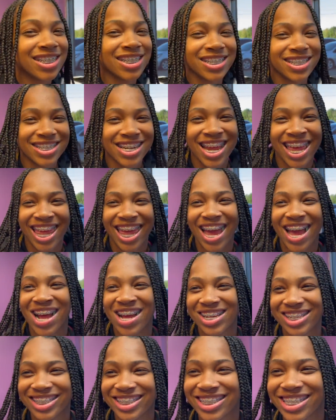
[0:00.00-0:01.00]
a little bit.
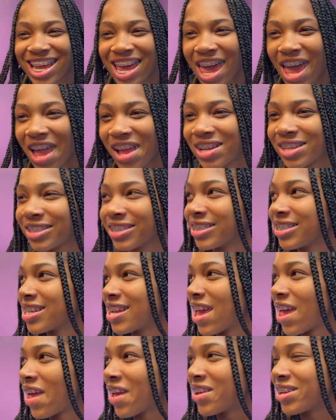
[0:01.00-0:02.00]
Is it
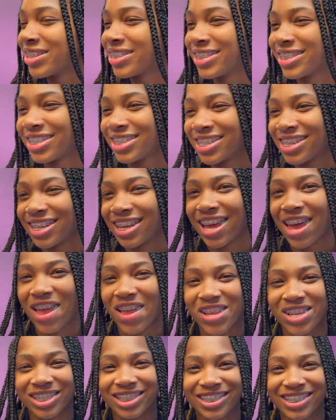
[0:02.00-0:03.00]
still hurt?
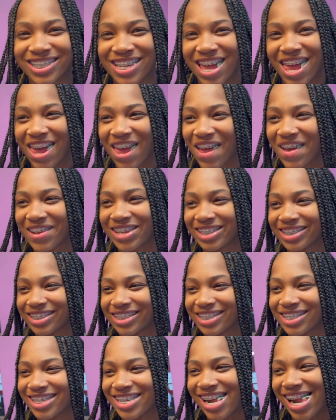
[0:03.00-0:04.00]

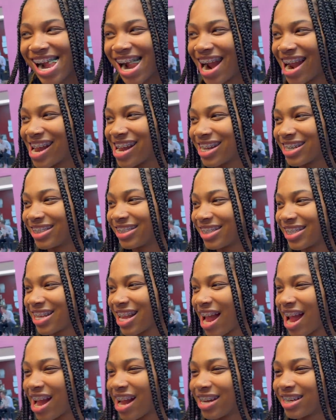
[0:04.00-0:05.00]
Uh, no.
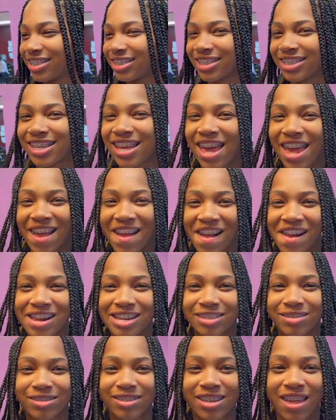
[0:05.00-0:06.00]
right.
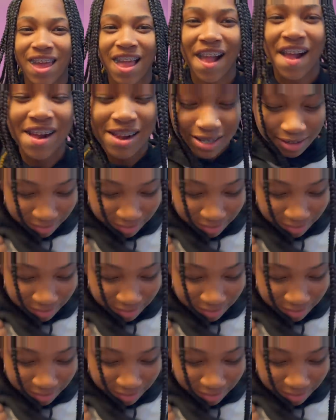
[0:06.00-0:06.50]
Took it like a champ